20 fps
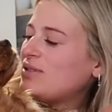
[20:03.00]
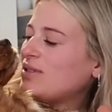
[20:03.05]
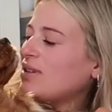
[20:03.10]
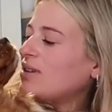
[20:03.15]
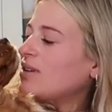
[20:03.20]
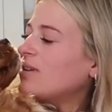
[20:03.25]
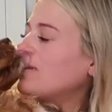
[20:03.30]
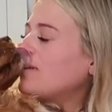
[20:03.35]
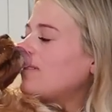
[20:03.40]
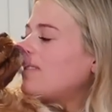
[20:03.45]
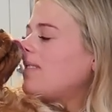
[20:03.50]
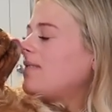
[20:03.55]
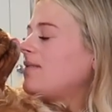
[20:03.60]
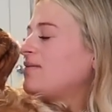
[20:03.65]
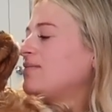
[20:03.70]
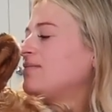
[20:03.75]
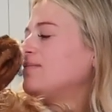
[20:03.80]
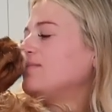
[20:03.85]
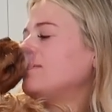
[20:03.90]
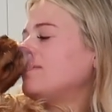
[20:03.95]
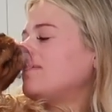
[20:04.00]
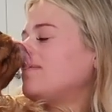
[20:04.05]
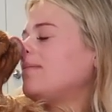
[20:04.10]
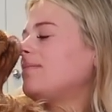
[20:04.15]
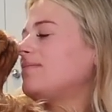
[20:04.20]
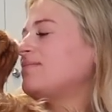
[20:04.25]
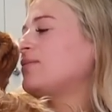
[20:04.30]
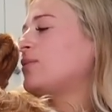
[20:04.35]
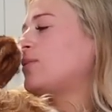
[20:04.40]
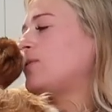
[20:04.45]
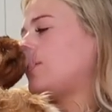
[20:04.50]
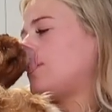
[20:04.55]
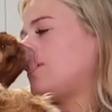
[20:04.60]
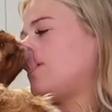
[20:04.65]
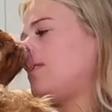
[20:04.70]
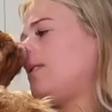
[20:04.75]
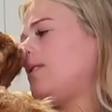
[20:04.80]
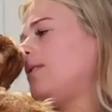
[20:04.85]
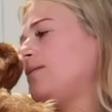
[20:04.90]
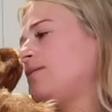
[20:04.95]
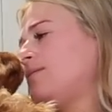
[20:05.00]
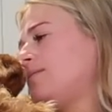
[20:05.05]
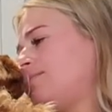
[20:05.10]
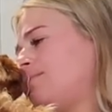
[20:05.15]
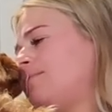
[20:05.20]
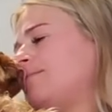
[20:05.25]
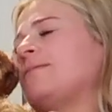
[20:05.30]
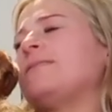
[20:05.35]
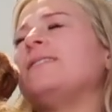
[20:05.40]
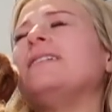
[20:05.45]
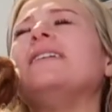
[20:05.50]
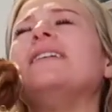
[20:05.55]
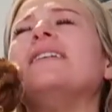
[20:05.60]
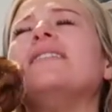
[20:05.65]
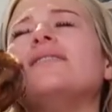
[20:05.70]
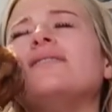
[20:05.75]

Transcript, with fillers: Do. She gets up, oh, jumps look, up. Look at